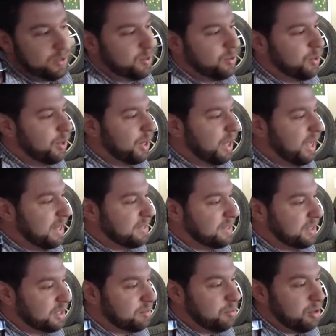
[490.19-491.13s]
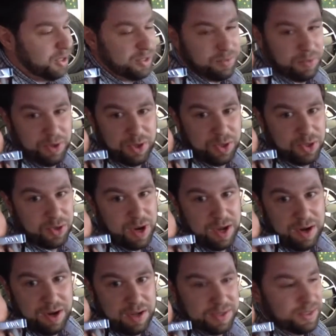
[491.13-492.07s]
You're going to get six months where you can try
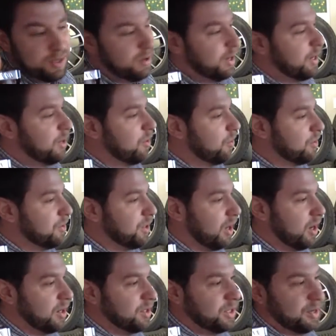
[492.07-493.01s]
it OnStar at no charge,